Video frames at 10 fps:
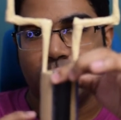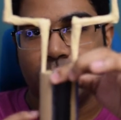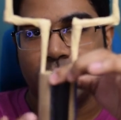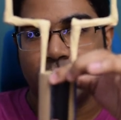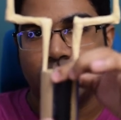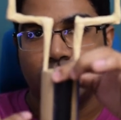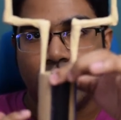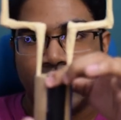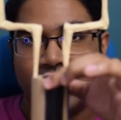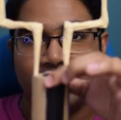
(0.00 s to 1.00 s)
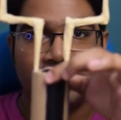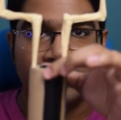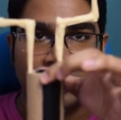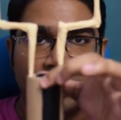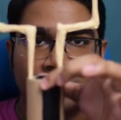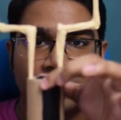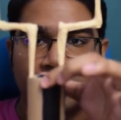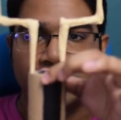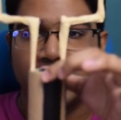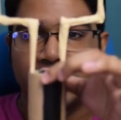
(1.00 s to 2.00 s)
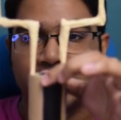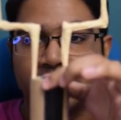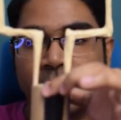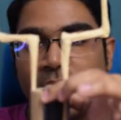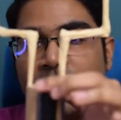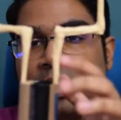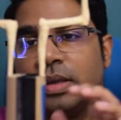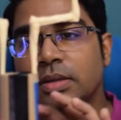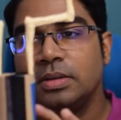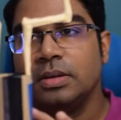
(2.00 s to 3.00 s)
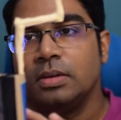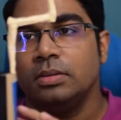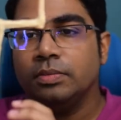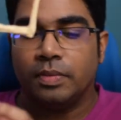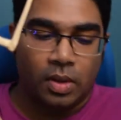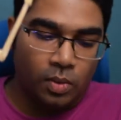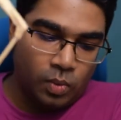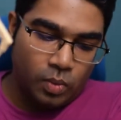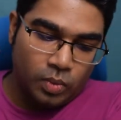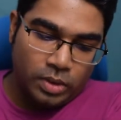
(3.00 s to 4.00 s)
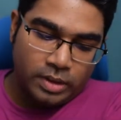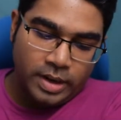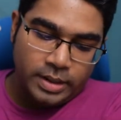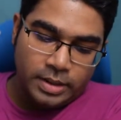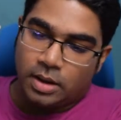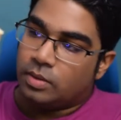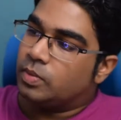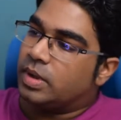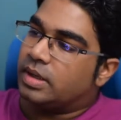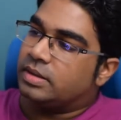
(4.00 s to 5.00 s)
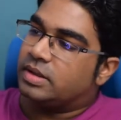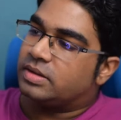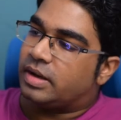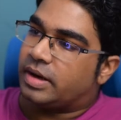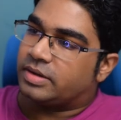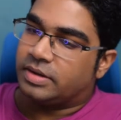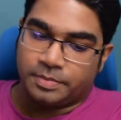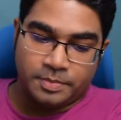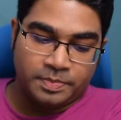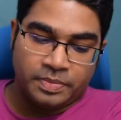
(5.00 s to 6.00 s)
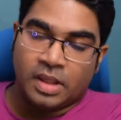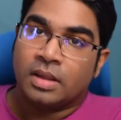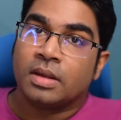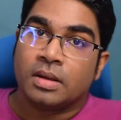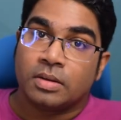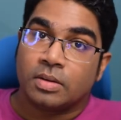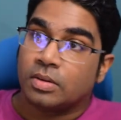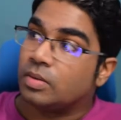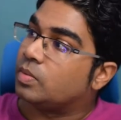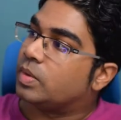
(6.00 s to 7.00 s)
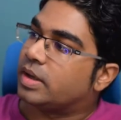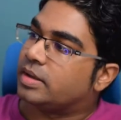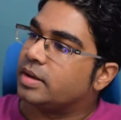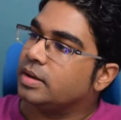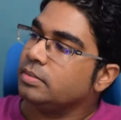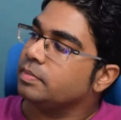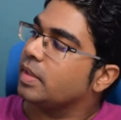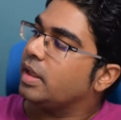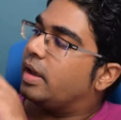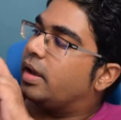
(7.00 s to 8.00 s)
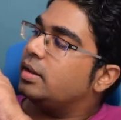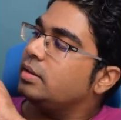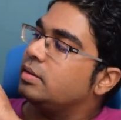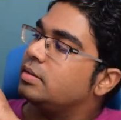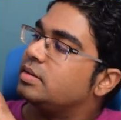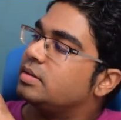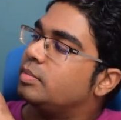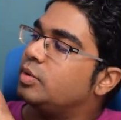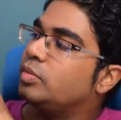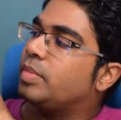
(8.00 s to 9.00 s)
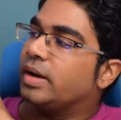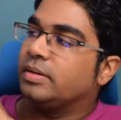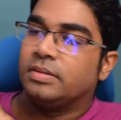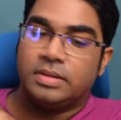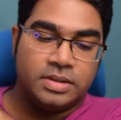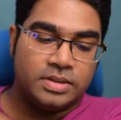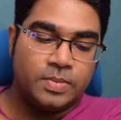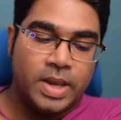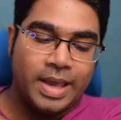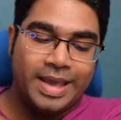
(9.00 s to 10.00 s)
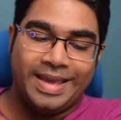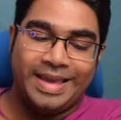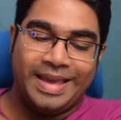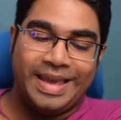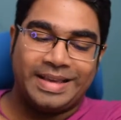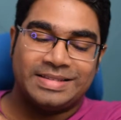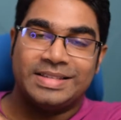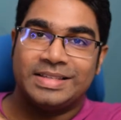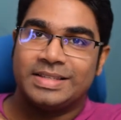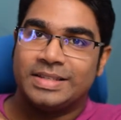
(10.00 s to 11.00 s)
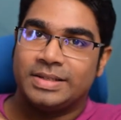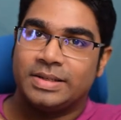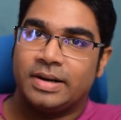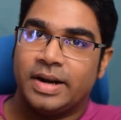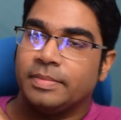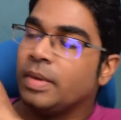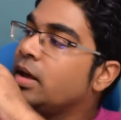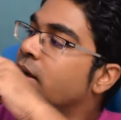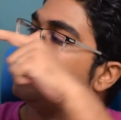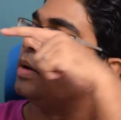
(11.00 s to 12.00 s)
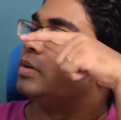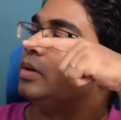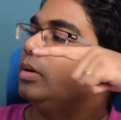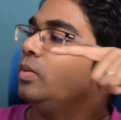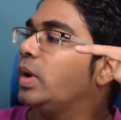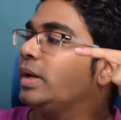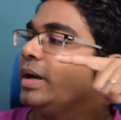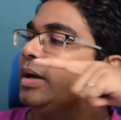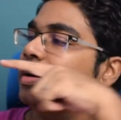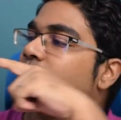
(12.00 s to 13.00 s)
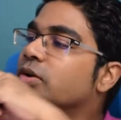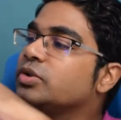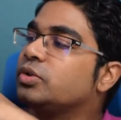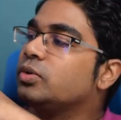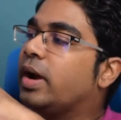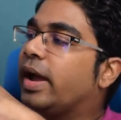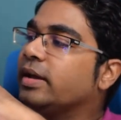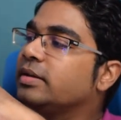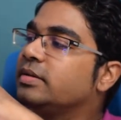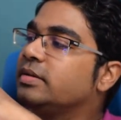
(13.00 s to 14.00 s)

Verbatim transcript: between the two halves of the commutator. So right now we are in this direction. We are here, and this is the blue pipe. This is where X is, right? So when current goes through X